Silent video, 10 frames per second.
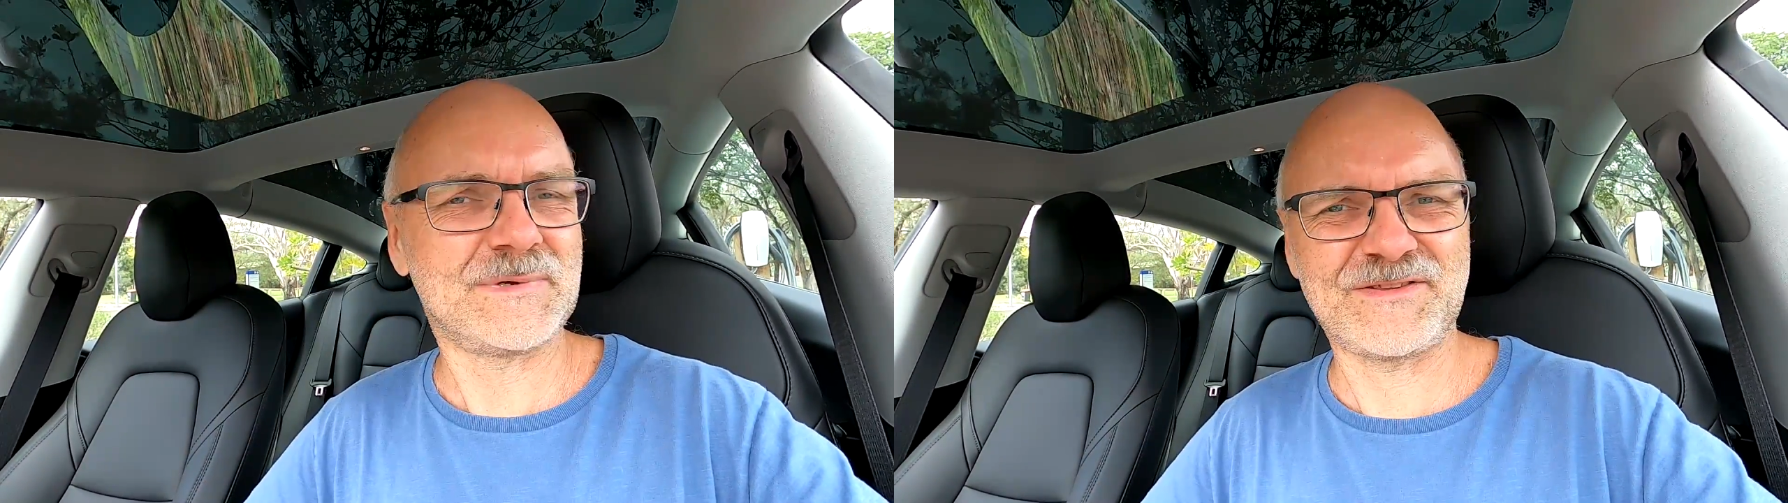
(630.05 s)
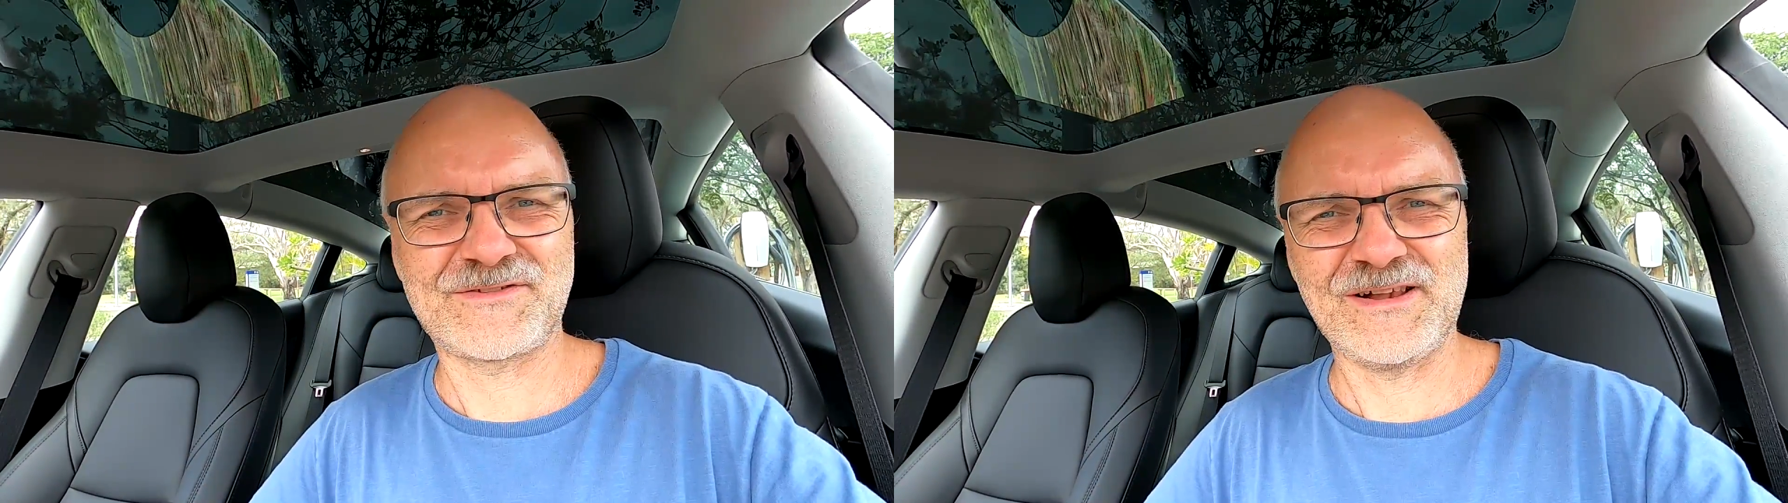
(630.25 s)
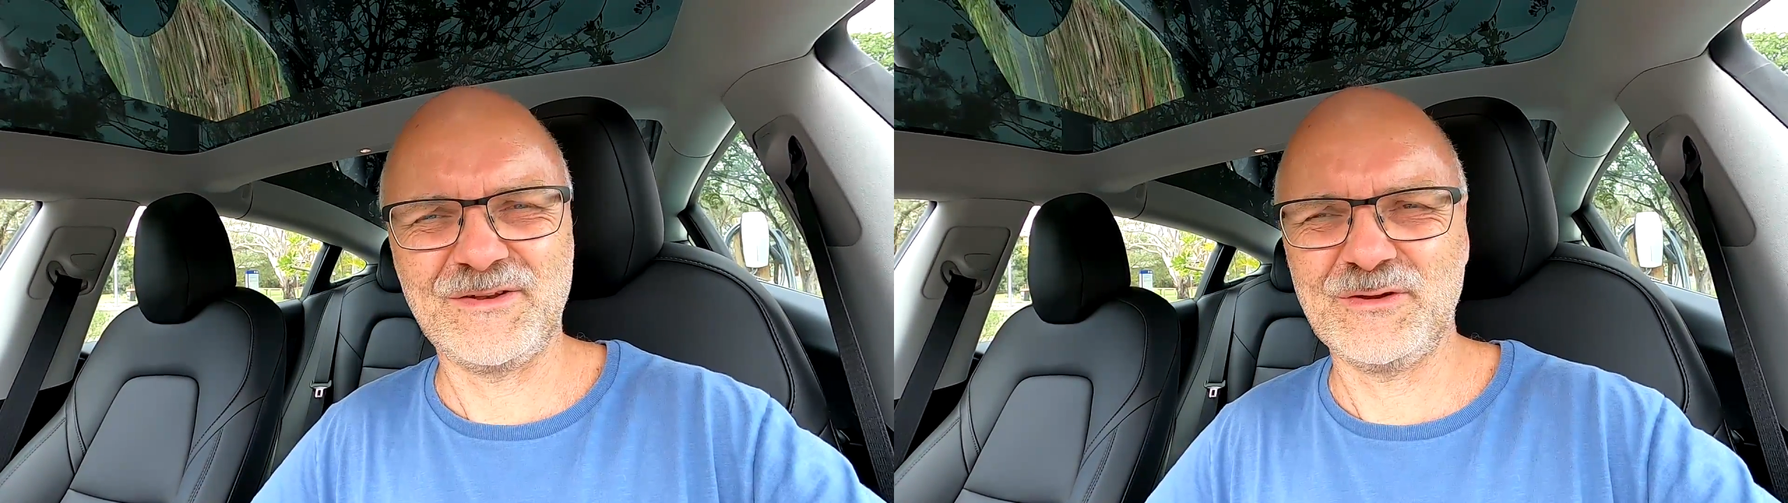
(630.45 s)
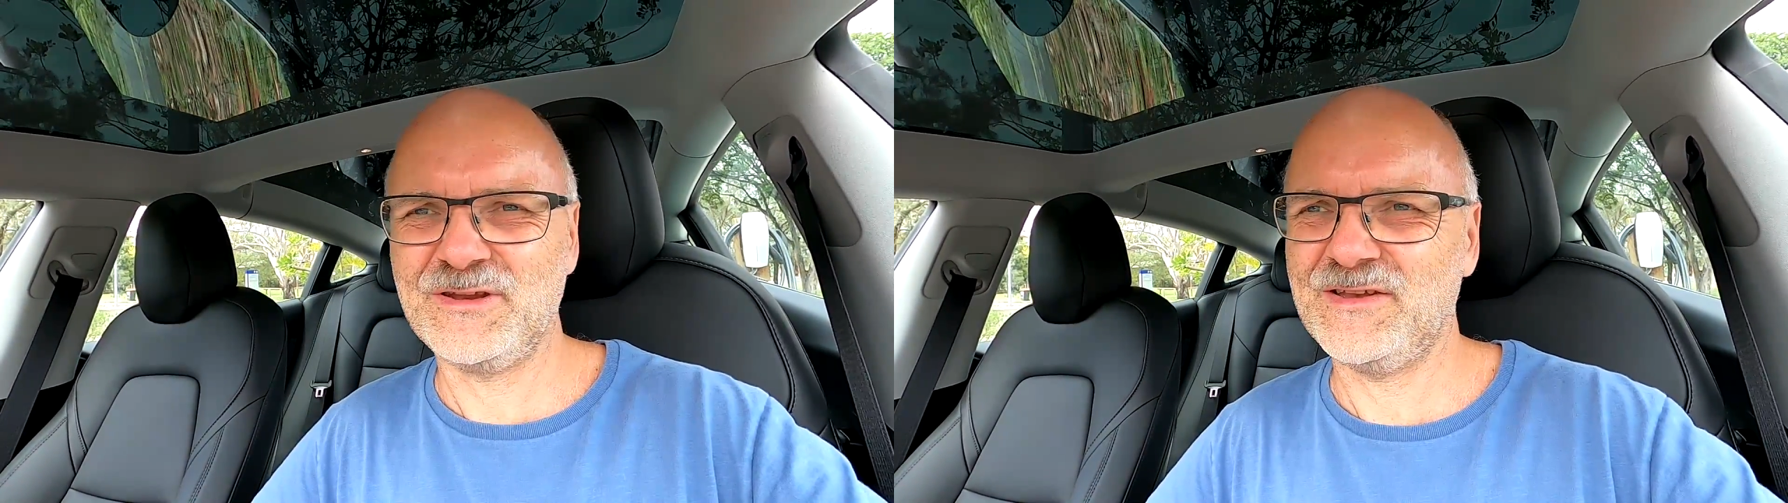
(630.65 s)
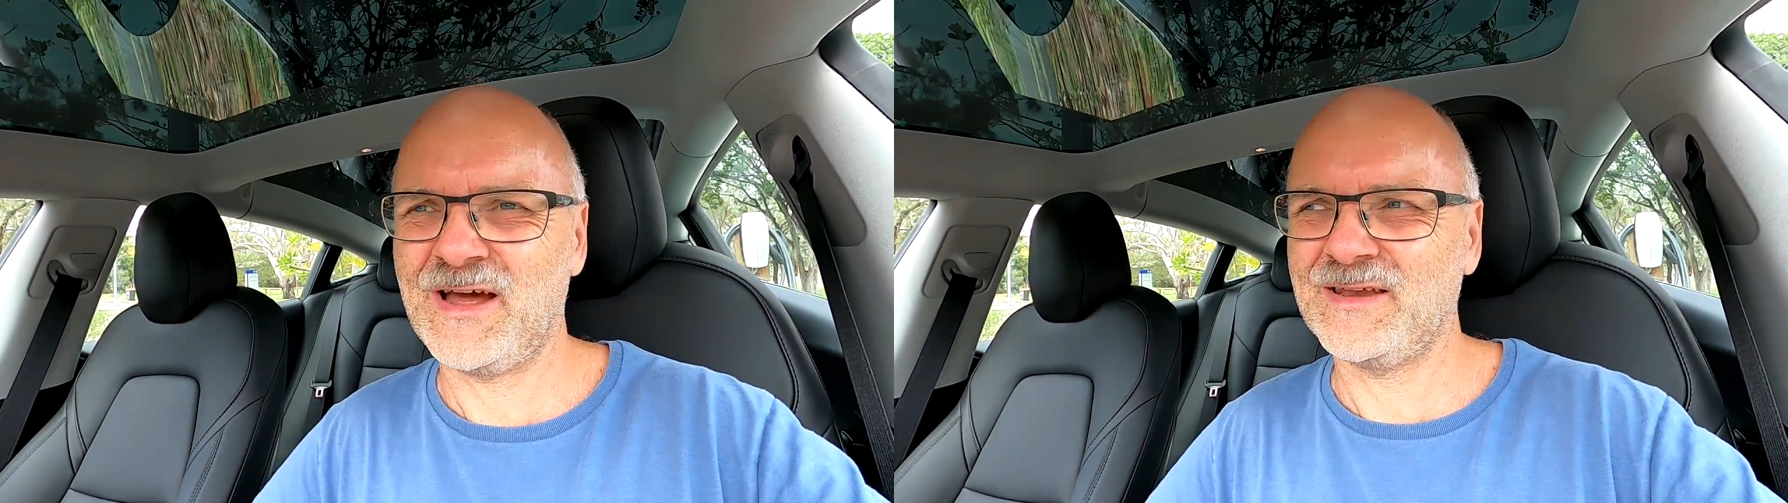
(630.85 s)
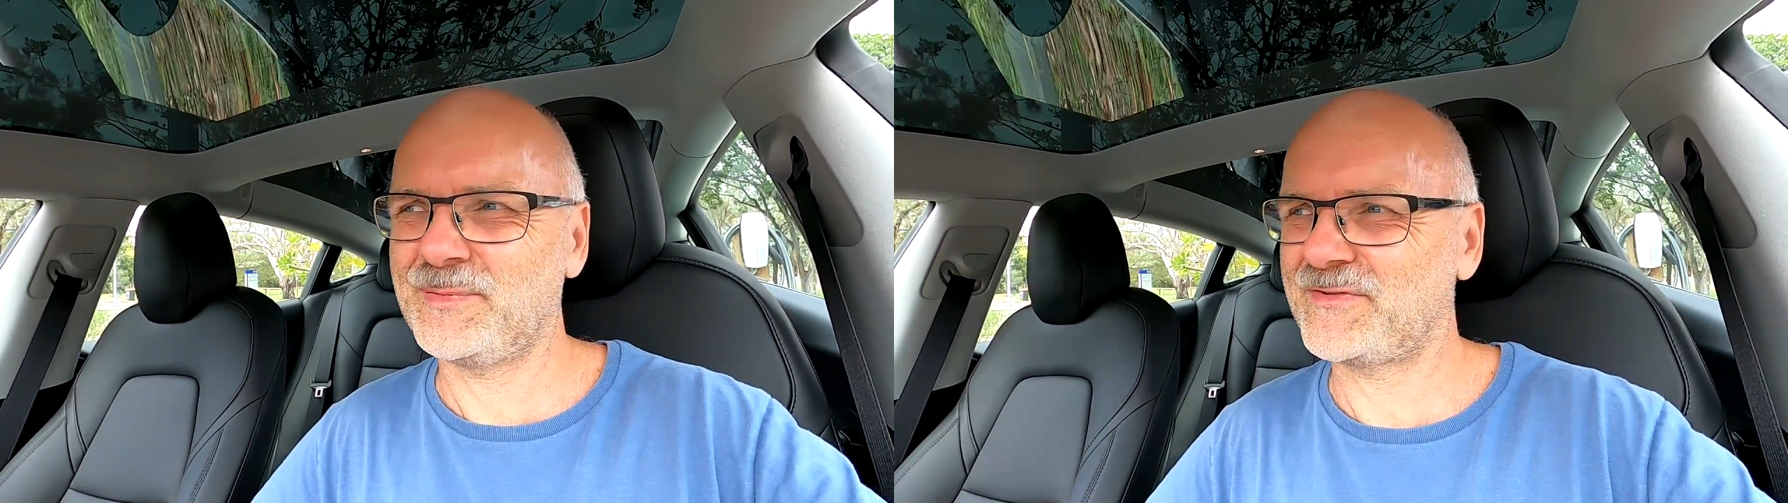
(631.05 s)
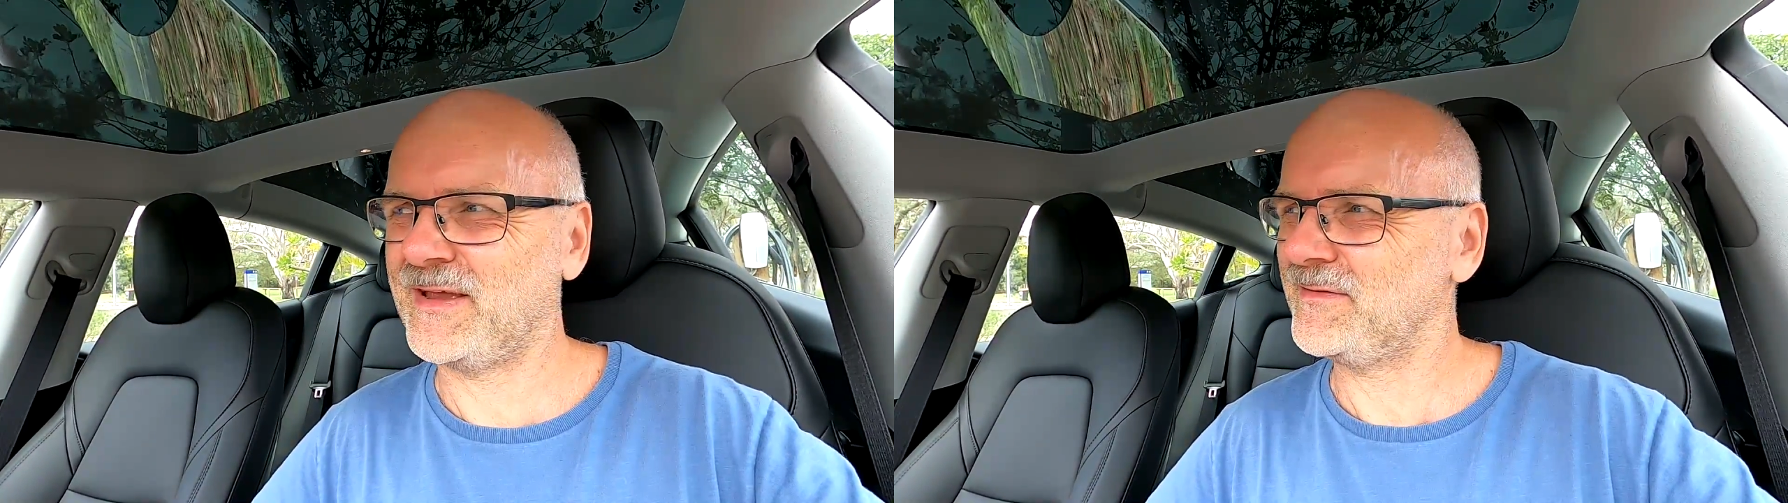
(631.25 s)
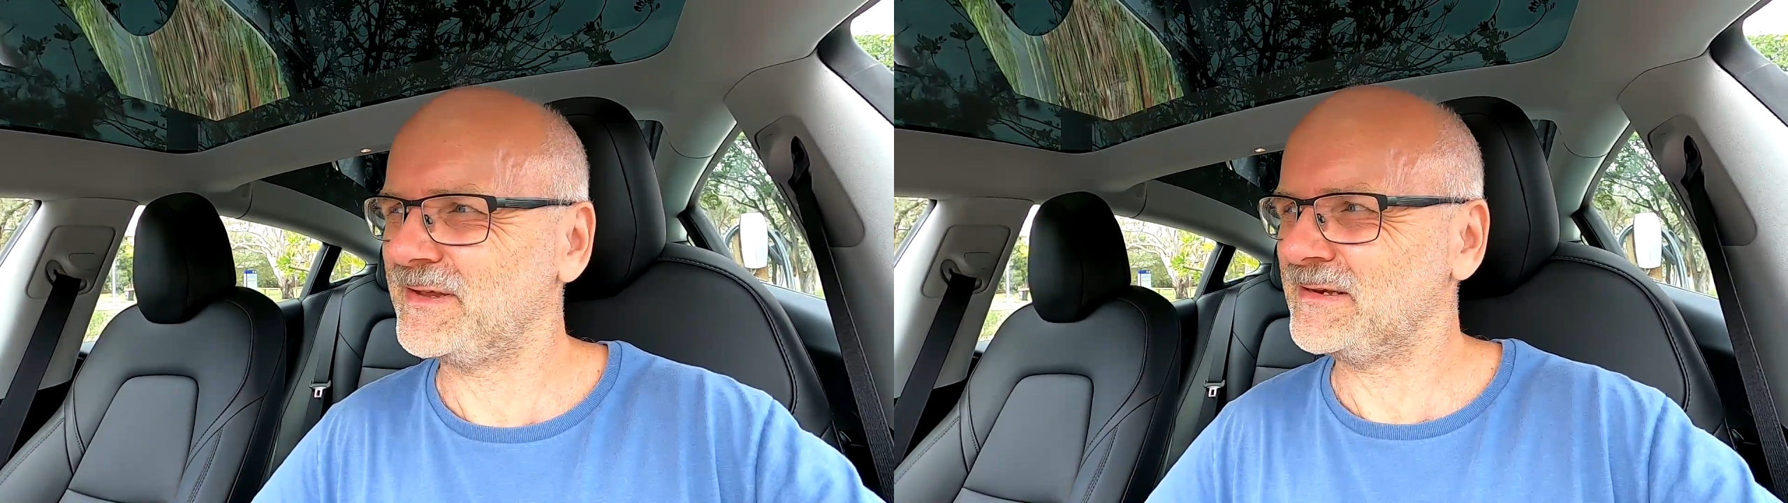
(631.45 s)
but still, do you need
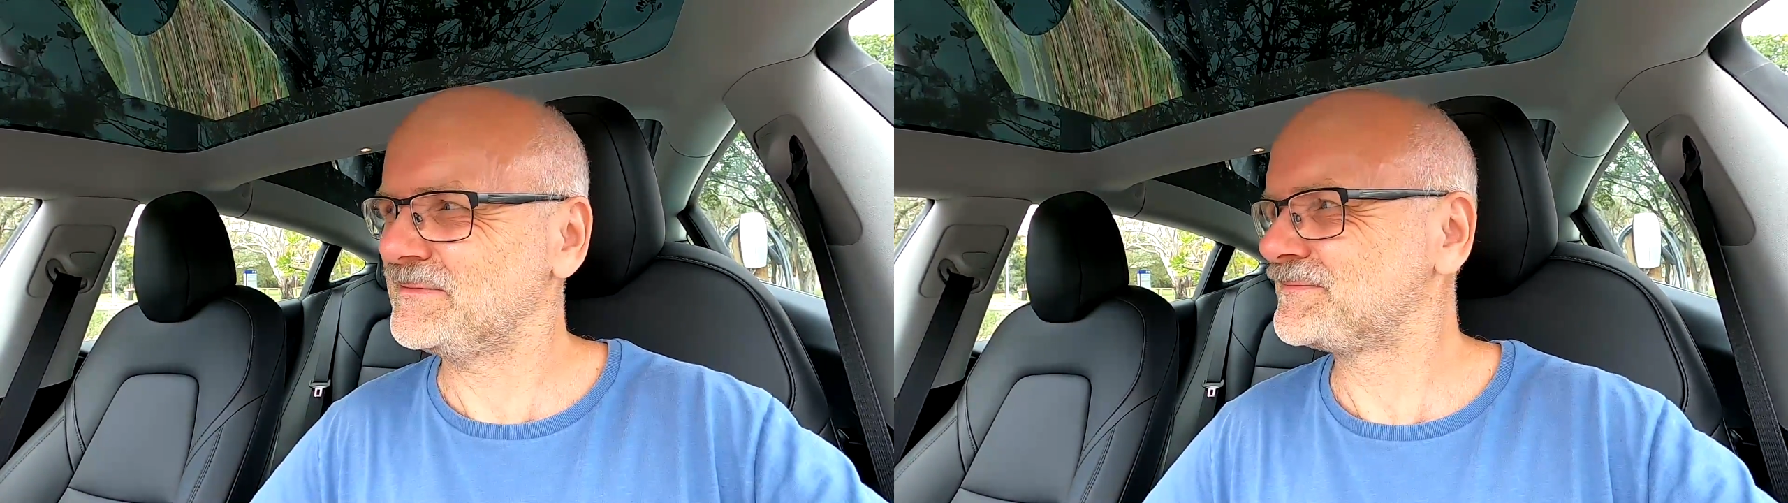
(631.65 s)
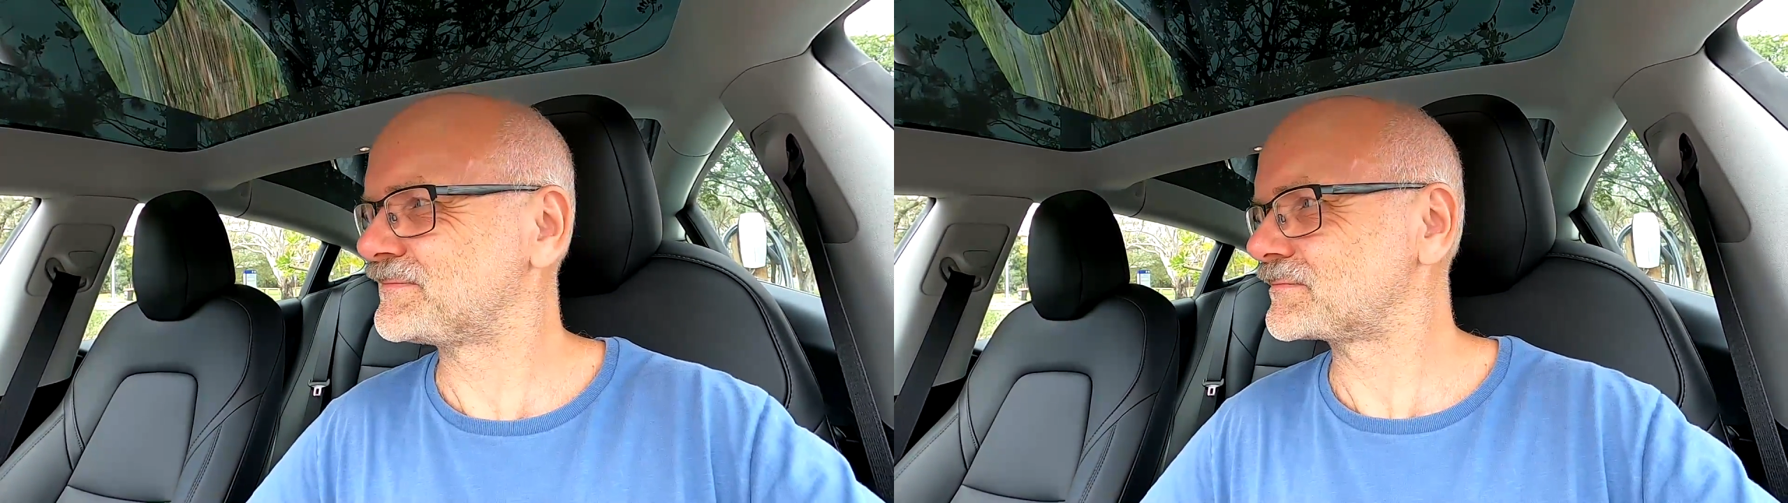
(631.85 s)
100% then?